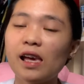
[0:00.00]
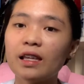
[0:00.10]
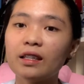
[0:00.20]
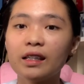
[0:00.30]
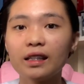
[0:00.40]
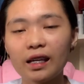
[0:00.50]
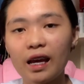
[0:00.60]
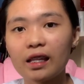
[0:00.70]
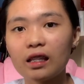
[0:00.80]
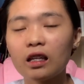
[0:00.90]
And in the
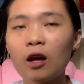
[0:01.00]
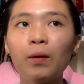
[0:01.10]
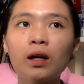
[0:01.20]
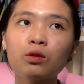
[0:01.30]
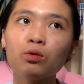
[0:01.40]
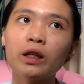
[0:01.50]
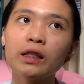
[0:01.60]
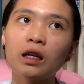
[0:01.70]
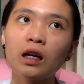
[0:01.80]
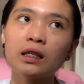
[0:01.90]
end,
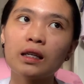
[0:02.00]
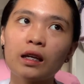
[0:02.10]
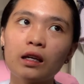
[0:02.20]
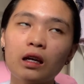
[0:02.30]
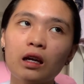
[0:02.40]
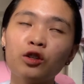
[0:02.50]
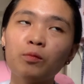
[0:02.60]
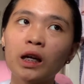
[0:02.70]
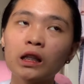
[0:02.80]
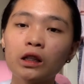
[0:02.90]
napakasulit niya kasi
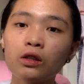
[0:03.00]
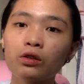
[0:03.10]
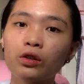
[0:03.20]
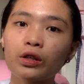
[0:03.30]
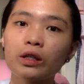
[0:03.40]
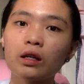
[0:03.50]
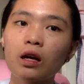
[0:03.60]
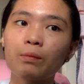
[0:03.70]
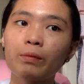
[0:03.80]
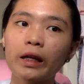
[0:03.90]
yung mga teachers
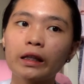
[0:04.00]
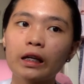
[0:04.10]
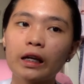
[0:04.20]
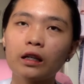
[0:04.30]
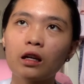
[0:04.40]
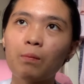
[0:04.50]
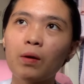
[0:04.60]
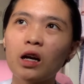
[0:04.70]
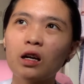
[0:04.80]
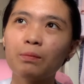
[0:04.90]
sa Brain Train,
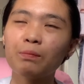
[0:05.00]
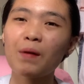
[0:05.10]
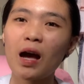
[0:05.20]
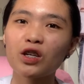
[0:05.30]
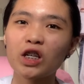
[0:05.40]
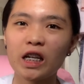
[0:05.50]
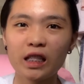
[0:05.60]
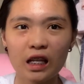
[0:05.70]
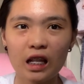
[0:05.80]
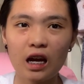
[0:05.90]

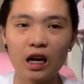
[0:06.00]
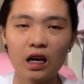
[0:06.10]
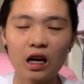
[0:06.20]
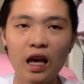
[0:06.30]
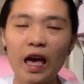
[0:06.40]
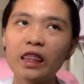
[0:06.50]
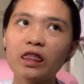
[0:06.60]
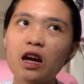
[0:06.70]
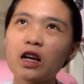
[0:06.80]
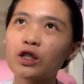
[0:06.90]
napaka-passionate nila and
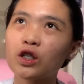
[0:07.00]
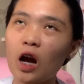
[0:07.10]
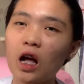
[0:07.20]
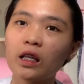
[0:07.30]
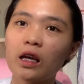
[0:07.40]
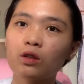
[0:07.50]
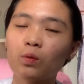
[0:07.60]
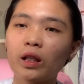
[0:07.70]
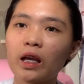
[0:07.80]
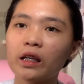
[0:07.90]
they are jolly as
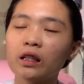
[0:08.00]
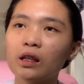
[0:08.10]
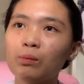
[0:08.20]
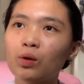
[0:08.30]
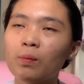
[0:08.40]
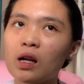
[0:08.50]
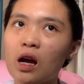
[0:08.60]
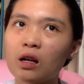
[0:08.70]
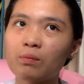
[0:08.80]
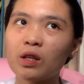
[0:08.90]
well. Like, hindi mo
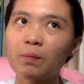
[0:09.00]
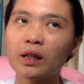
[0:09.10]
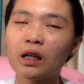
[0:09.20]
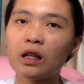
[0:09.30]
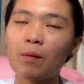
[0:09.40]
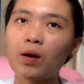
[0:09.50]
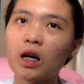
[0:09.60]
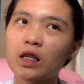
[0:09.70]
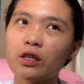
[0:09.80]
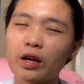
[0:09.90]
mararamdaman na
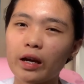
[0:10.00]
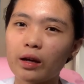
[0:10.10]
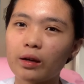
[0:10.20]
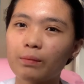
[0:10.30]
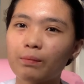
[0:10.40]
napaka-strict